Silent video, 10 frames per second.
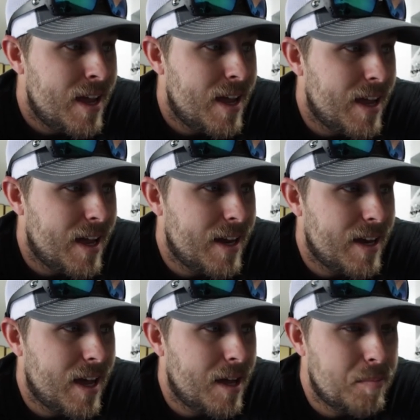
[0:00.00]
and
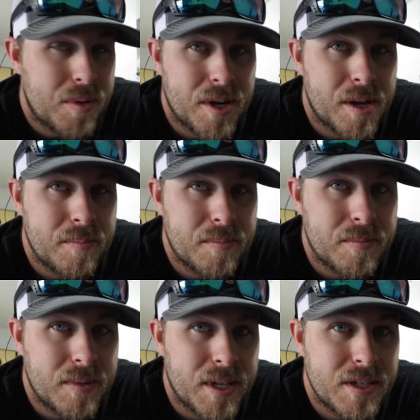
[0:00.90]
putting
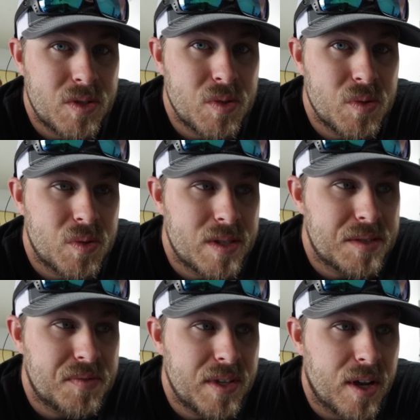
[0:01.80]
them into
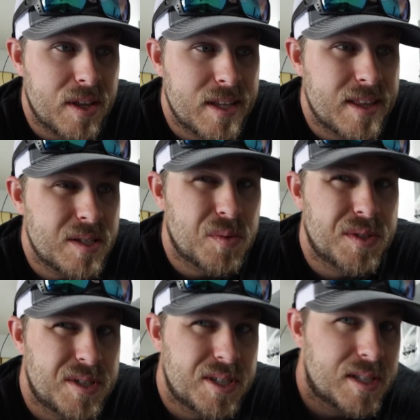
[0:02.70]
this video. I think this
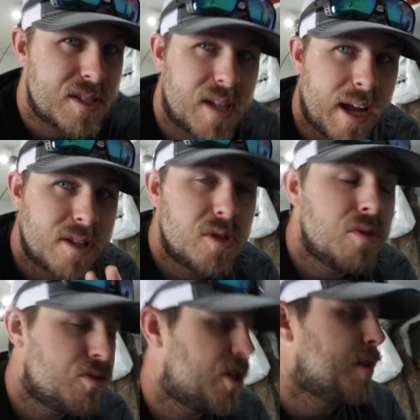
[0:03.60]
one's just got
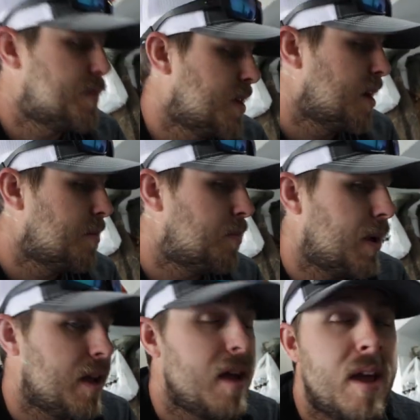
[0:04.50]
two trips in it,
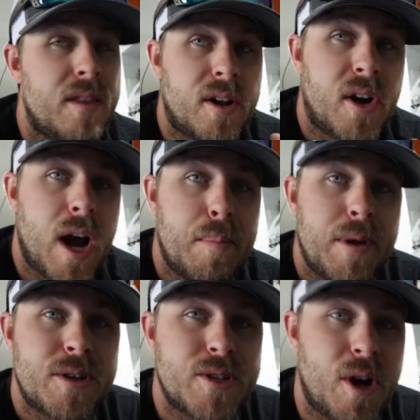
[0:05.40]
but the
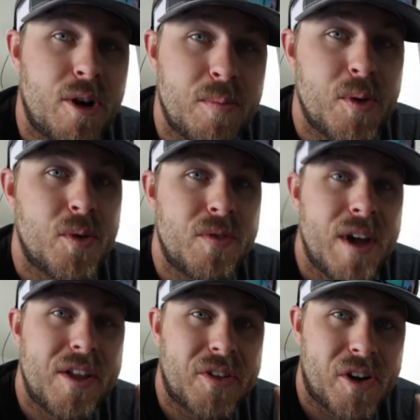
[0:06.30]
crappie are starting to move,
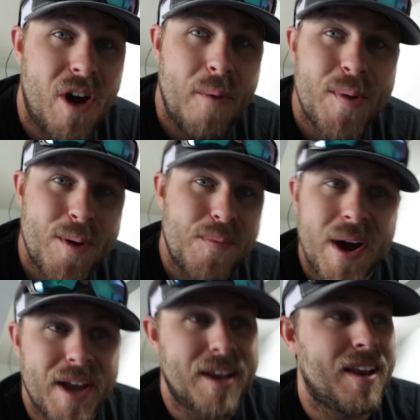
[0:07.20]
the crappie are
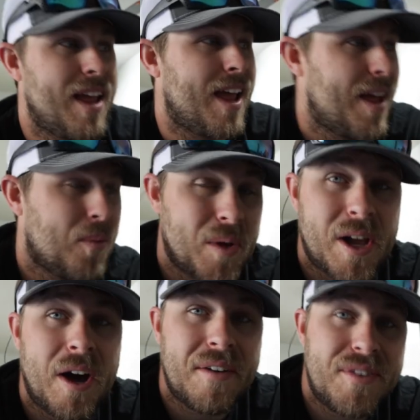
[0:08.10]
biting, and we
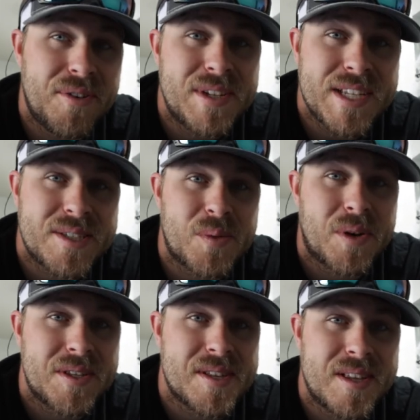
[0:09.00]
caught a few decent
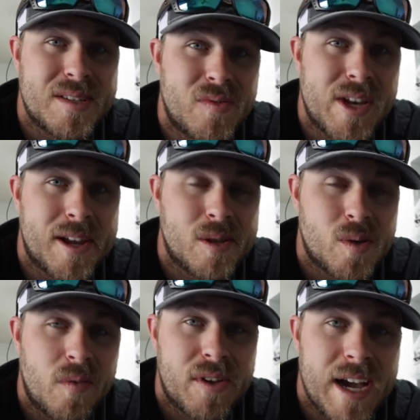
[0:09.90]
ones in this video.
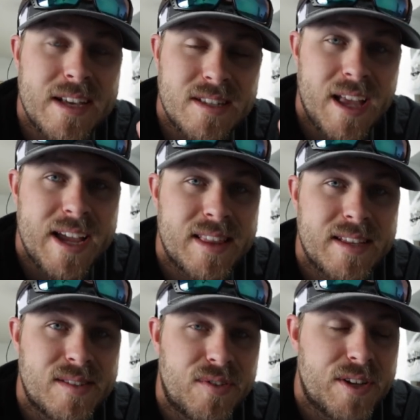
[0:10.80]
So if you guys like
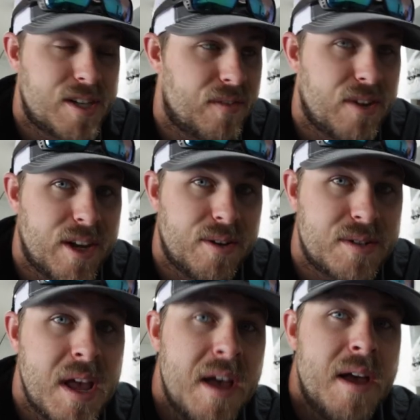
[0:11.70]
these fishing videos,